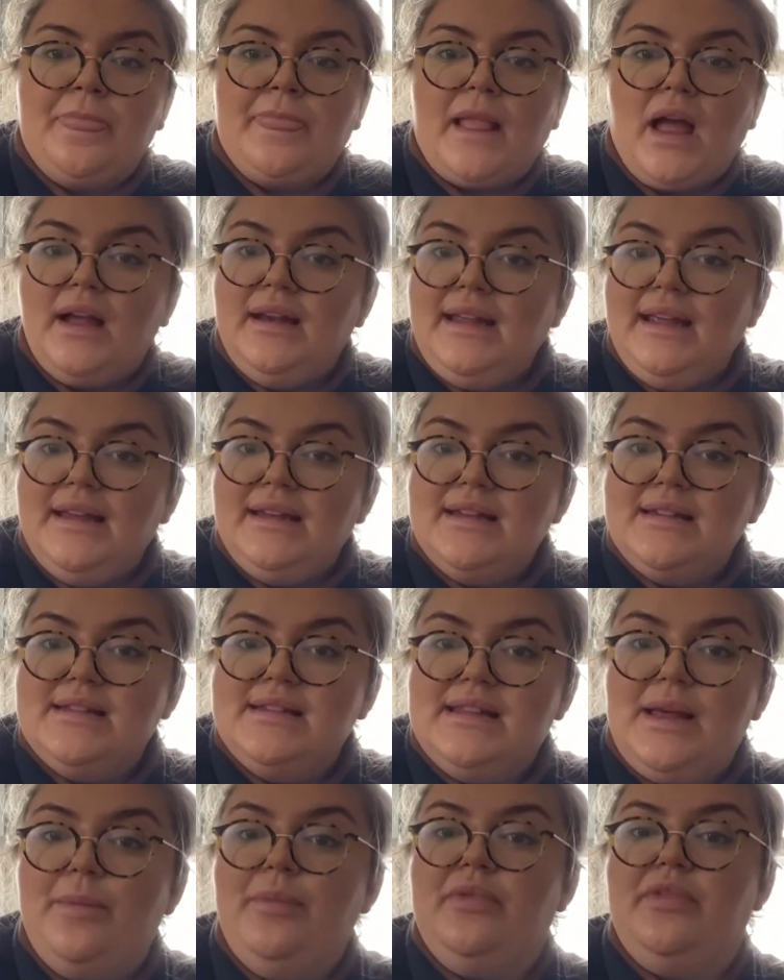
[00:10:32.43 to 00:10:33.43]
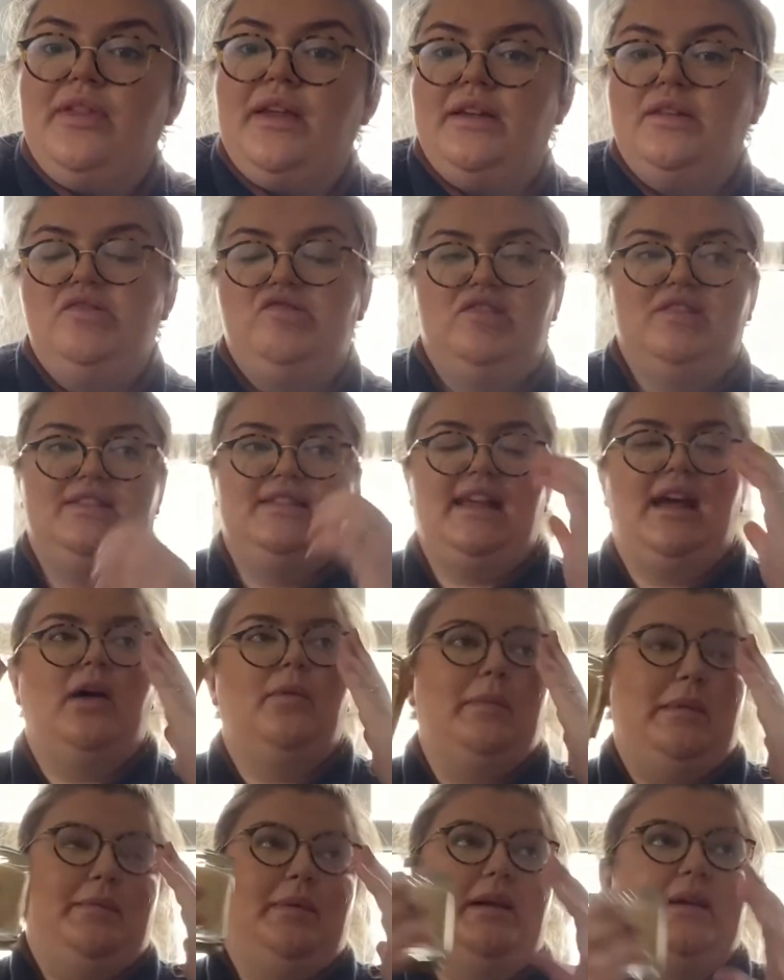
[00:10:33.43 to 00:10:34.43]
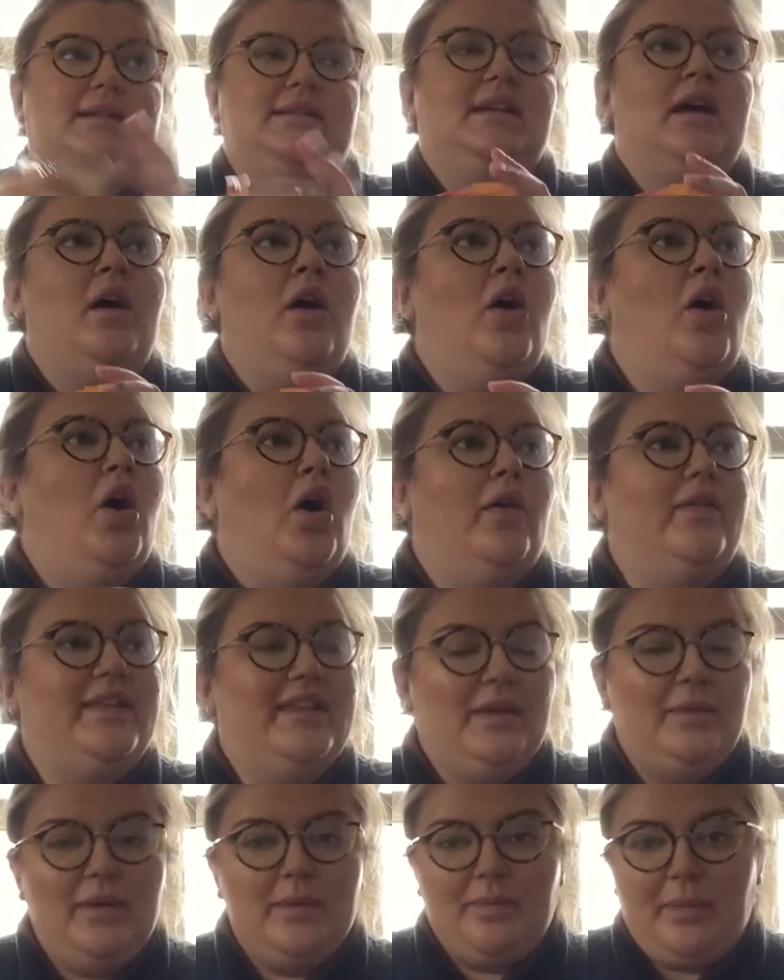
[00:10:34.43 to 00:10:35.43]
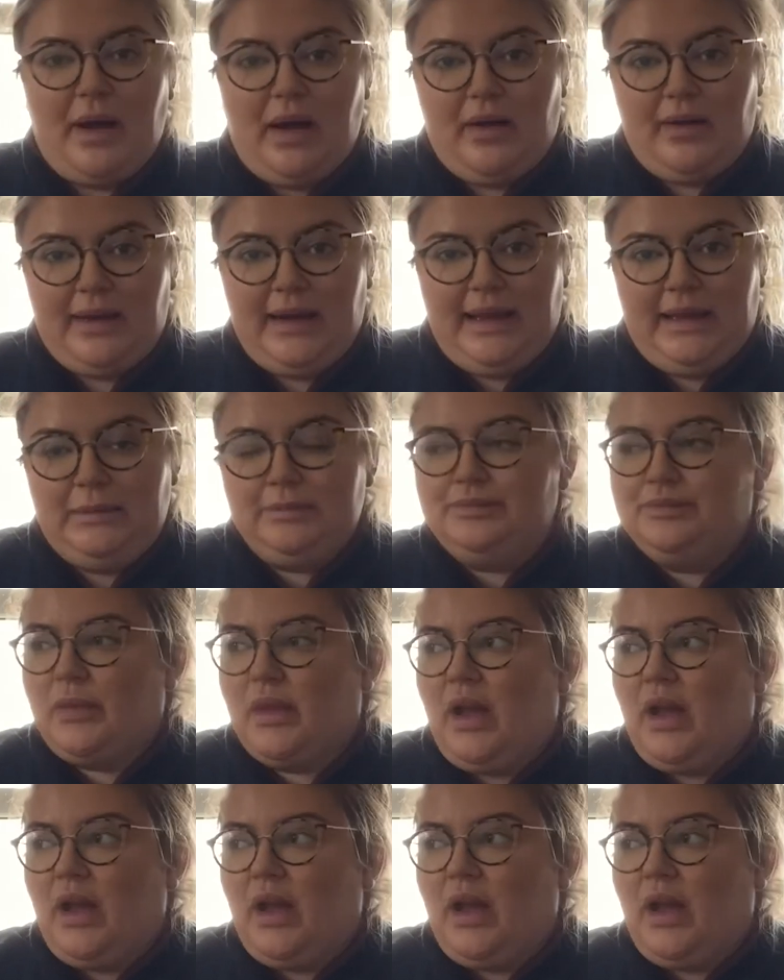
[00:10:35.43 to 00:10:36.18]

I needed something just to help me because obviously with Barney,